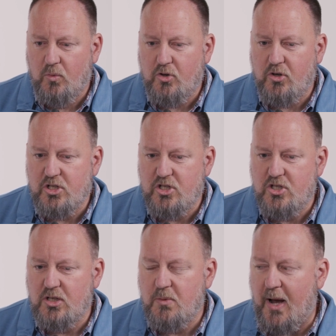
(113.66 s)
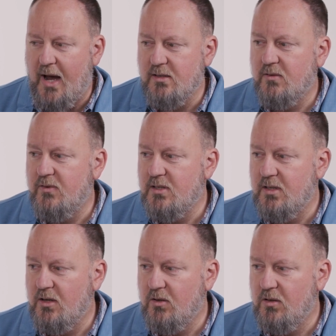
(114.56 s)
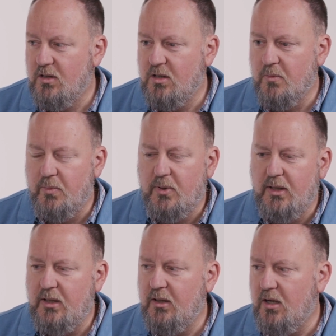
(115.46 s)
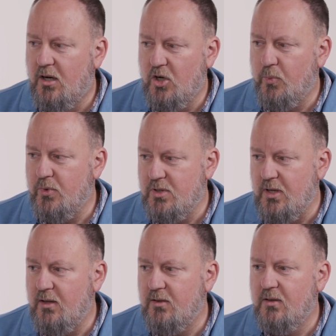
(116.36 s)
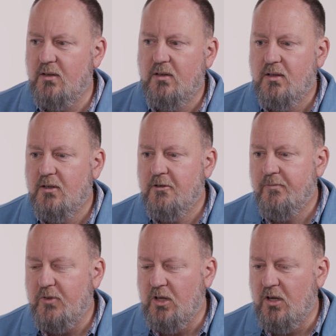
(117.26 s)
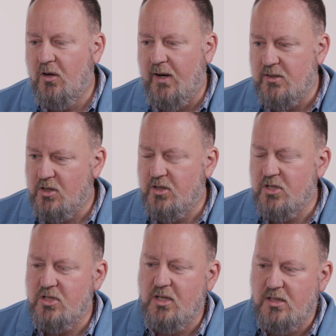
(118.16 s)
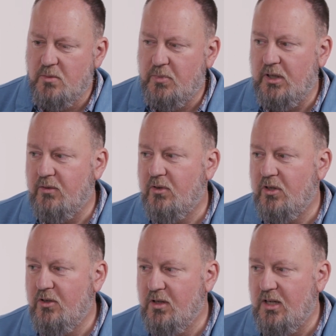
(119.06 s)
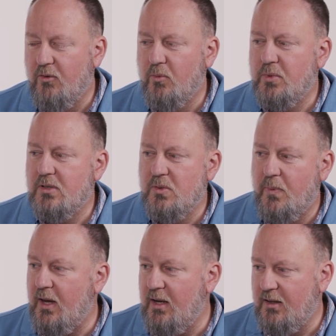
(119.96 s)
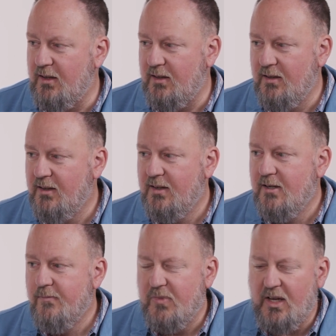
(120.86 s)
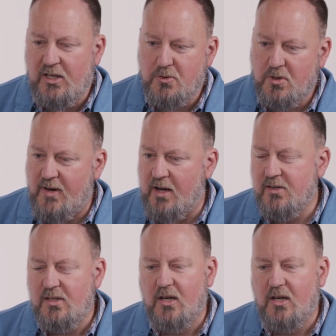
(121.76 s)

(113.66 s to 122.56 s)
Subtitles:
Christian pacifists. They're completely 100%, as a Christian, as a believer, you can never participate in any sort of violence